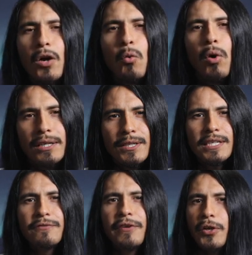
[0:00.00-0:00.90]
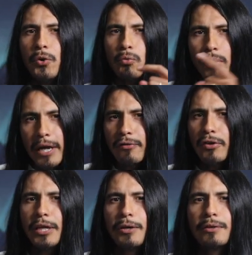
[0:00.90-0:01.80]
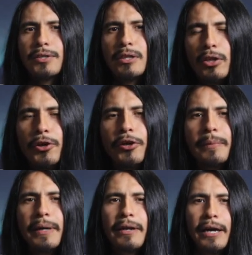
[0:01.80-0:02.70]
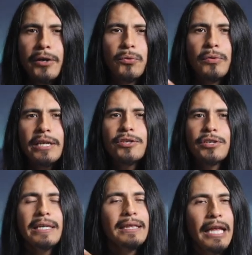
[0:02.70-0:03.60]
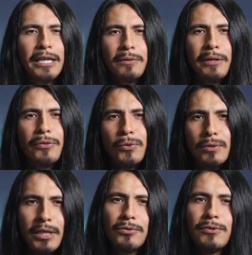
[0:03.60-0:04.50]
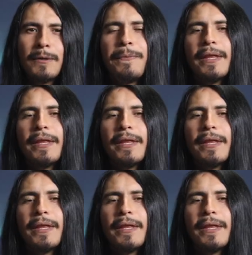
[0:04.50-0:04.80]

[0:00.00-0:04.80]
Watch this video right over here to learn about how to reach enlightenment through Tantra.